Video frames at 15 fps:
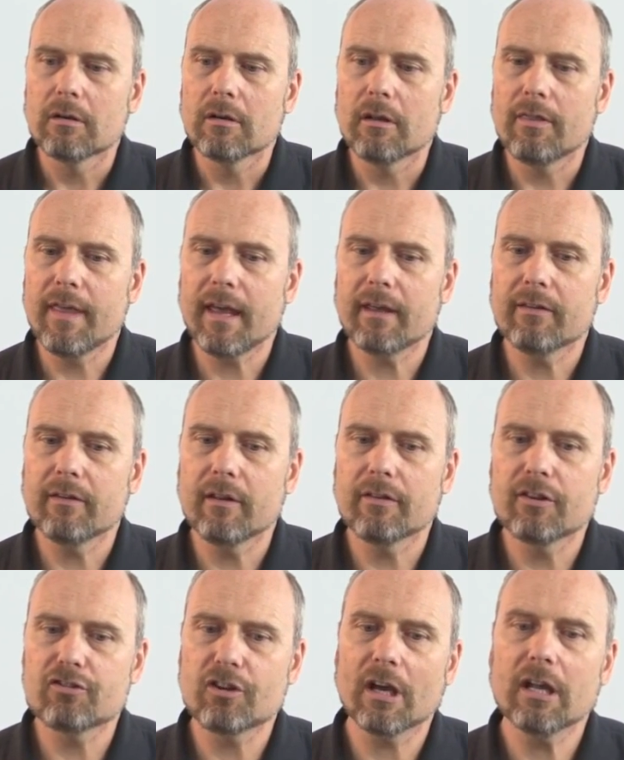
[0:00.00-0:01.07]
then
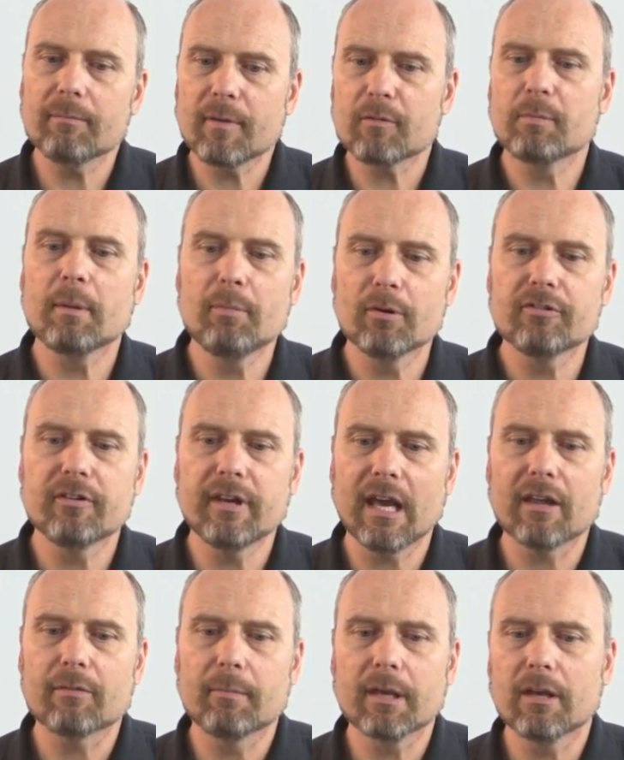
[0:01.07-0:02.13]
the child must be put to
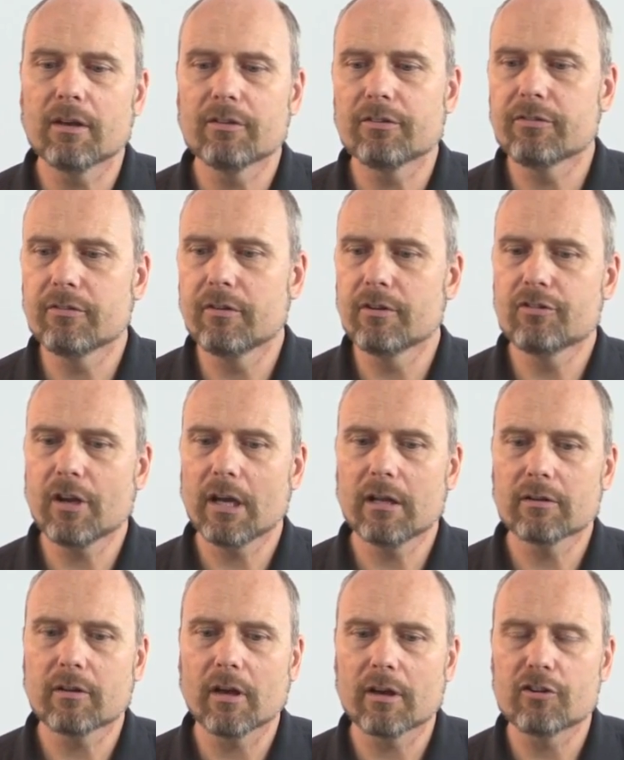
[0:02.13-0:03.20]
death because the
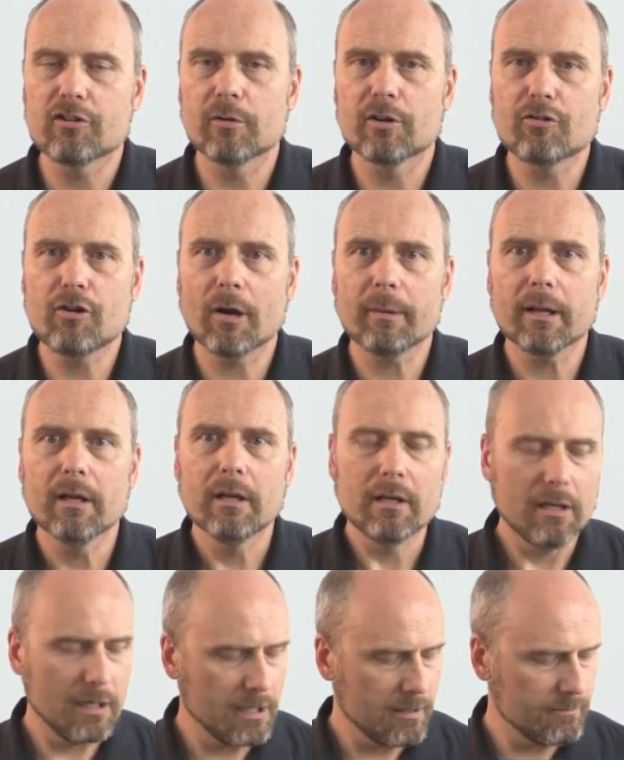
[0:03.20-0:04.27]
child got a Jew into trouble.
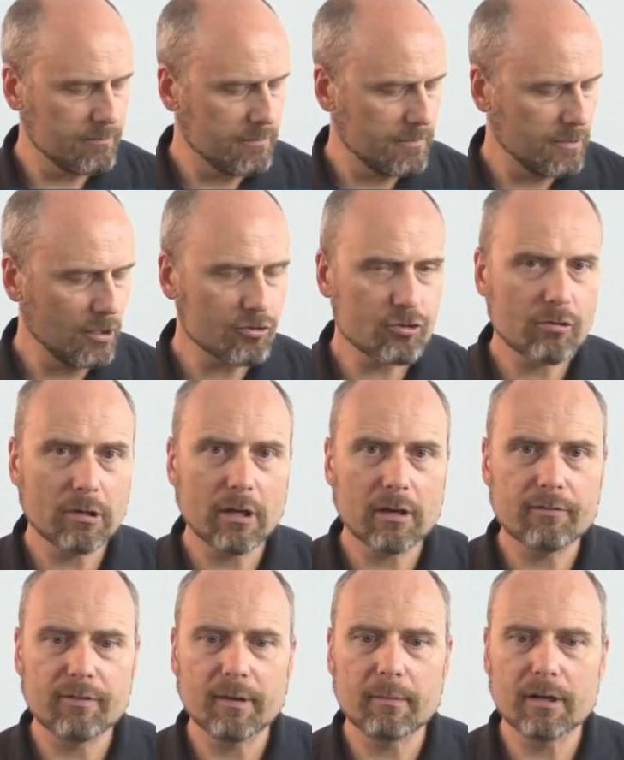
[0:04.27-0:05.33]
Not sure a lot
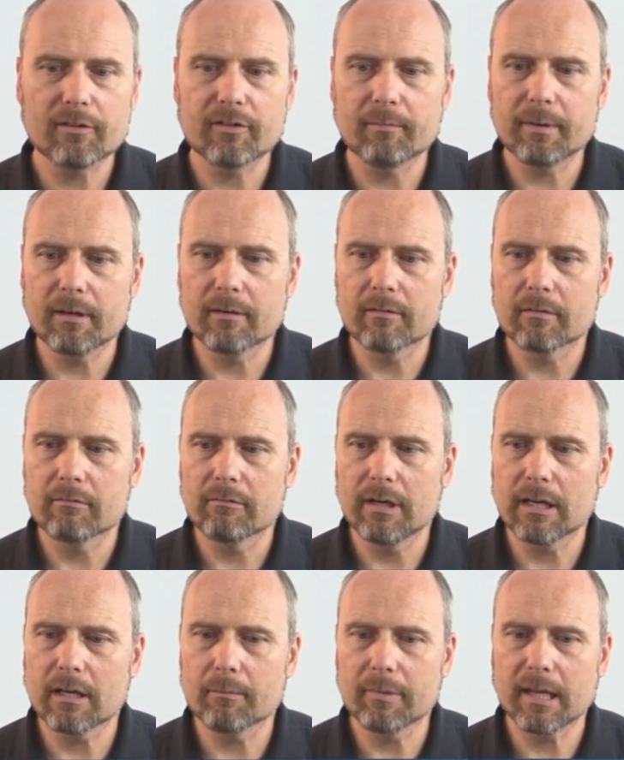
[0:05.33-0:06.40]
of feminists have been
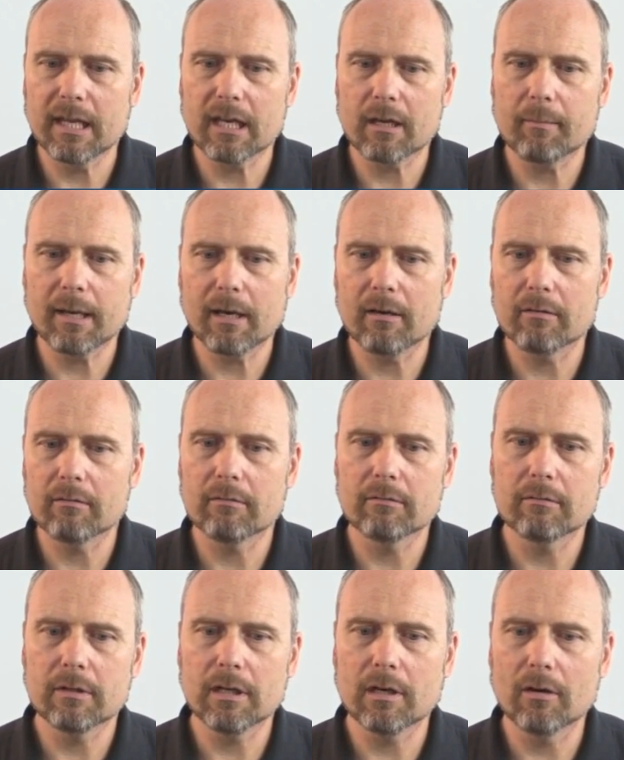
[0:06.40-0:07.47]
really complaining about,
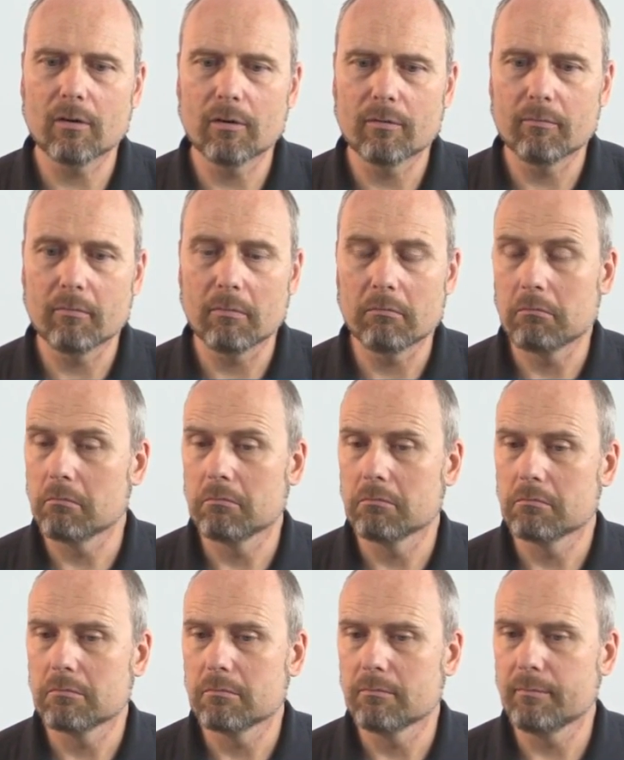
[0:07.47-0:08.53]

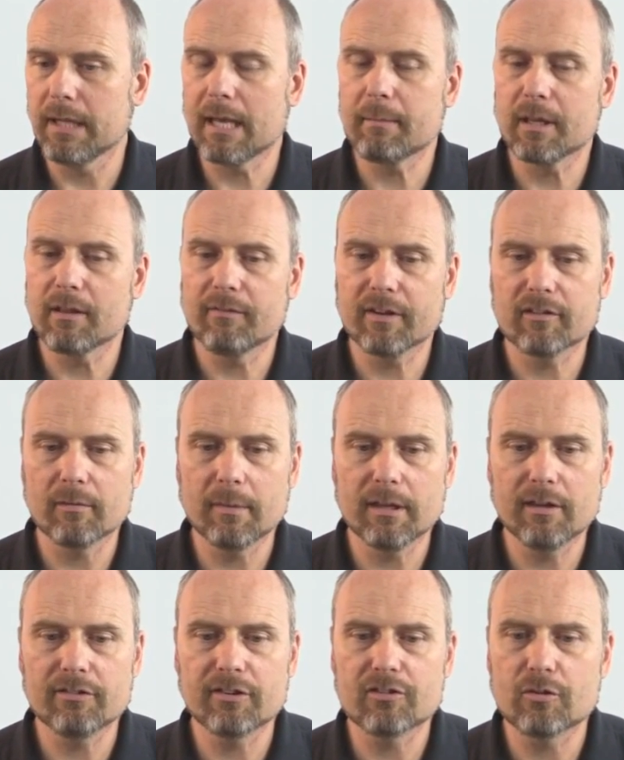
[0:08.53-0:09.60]
blaming the victim in
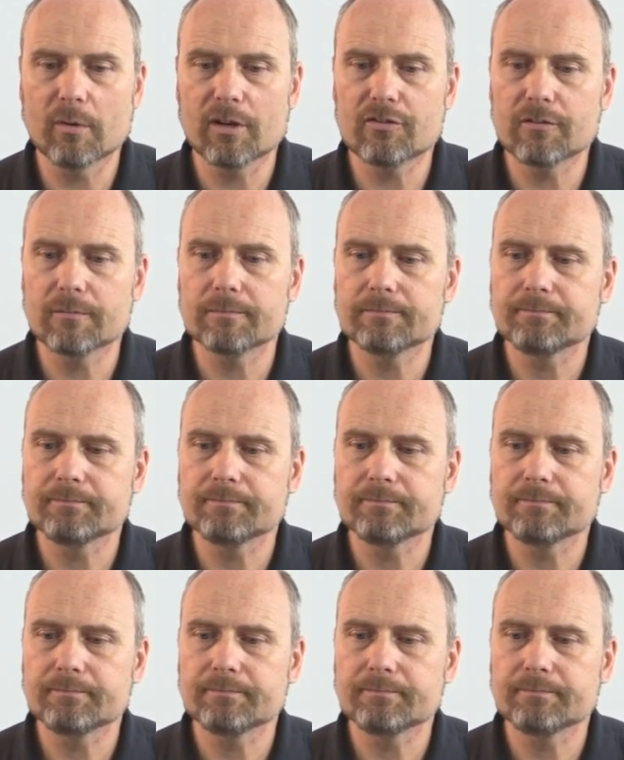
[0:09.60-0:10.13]
this situation.